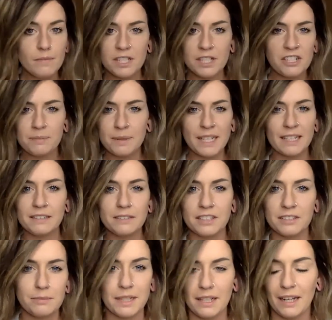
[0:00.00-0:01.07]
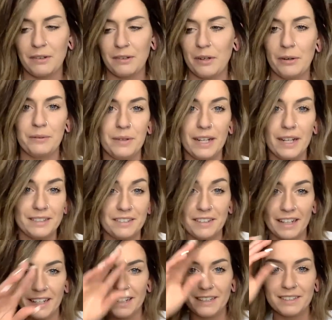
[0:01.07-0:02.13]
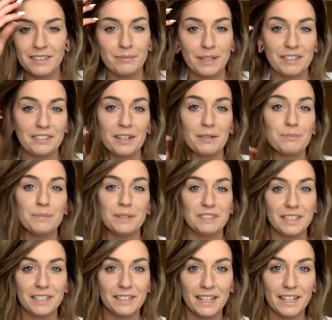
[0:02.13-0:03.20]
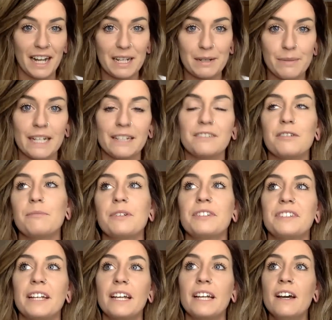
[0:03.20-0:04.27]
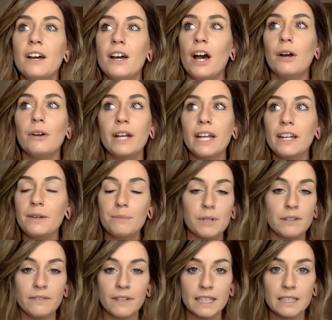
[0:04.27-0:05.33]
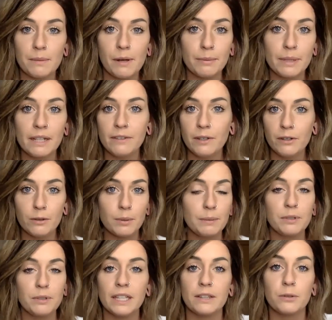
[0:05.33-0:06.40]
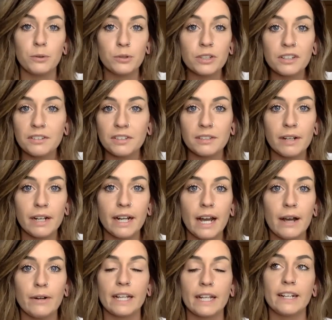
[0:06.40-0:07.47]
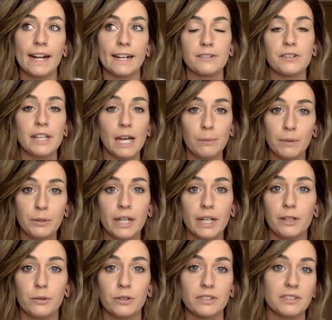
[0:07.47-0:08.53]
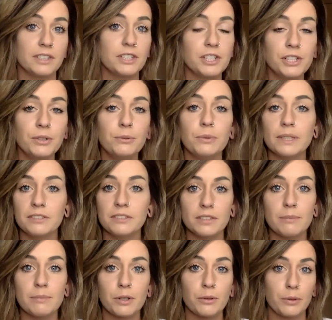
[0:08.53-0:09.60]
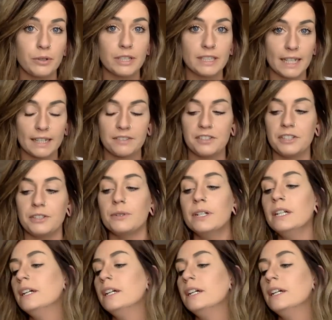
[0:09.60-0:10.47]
Just because it just makes, I don't know, I just like it. It just makes you sound busy and like high demand. So I'm always like, okay, perfect. I'm helping a few other people get their orders in right now, and I can actually help you get yours in too. What's your number? I'm going to text you.